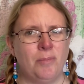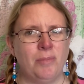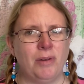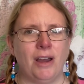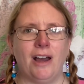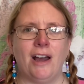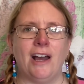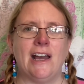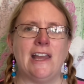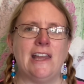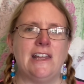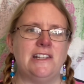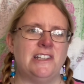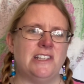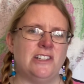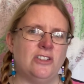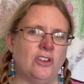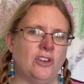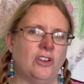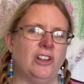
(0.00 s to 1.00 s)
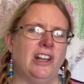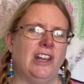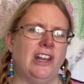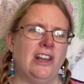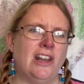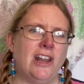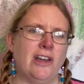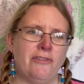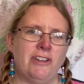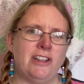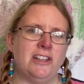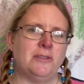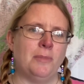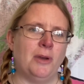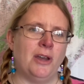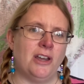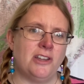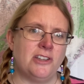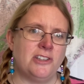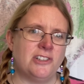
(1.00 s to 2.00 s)
but I did not love it
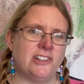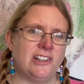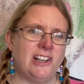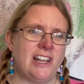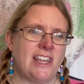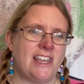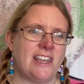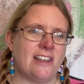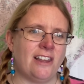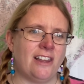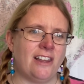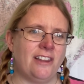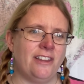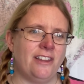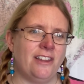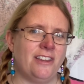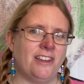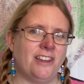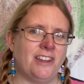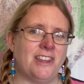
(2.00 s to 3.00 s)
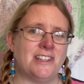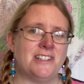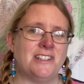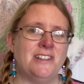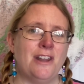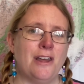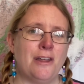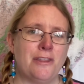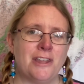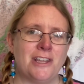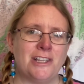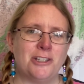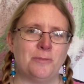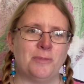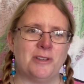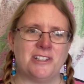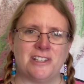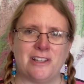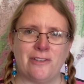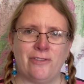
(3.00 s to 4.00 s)
personally. There's nothing
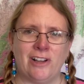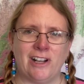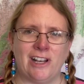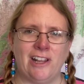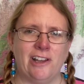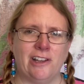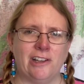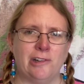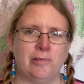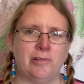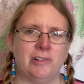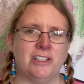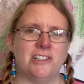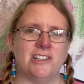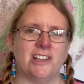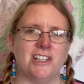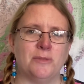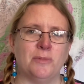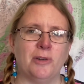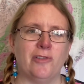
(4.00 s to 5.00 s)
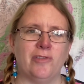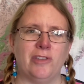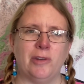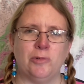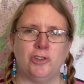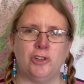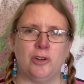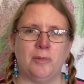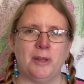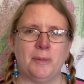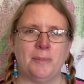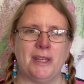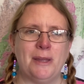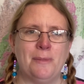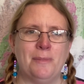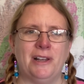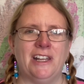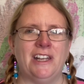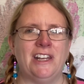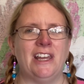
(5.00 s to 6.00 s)
specifically I can criticise apart from there were too many
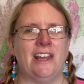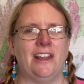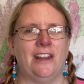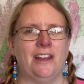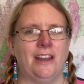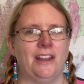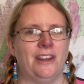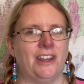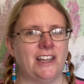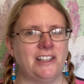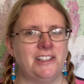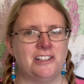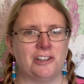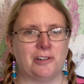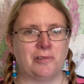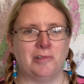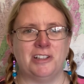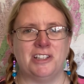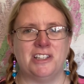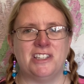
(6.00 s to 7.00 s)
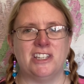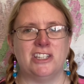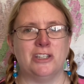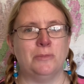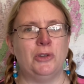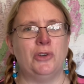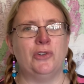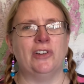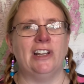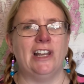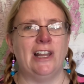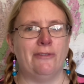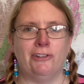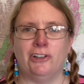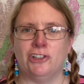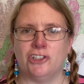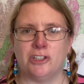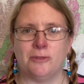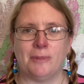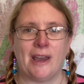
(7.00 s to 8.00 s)
people in it, and that is a criticism you can
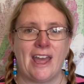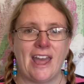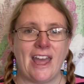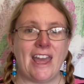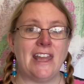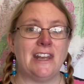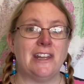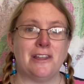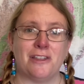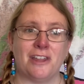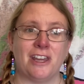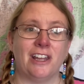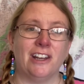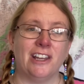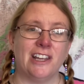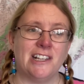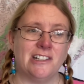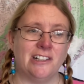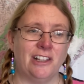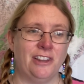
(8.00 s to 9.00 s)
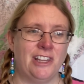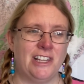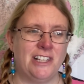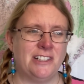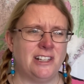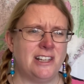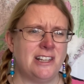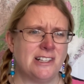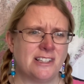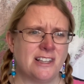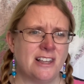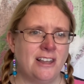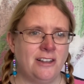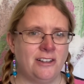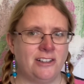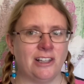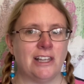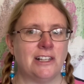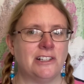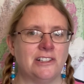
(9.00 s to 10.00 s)
level at just about anything in Iceland these days.
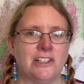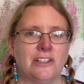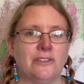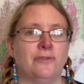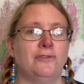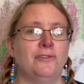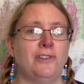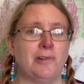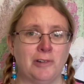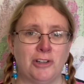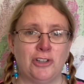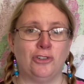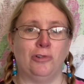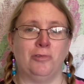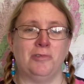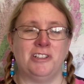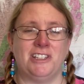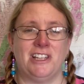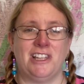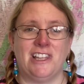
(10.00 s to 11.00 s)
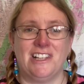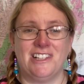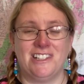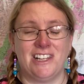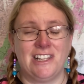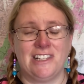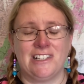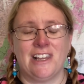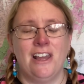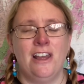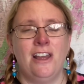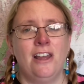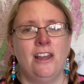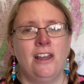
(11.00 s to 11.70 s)
Iceland is very touristy these days.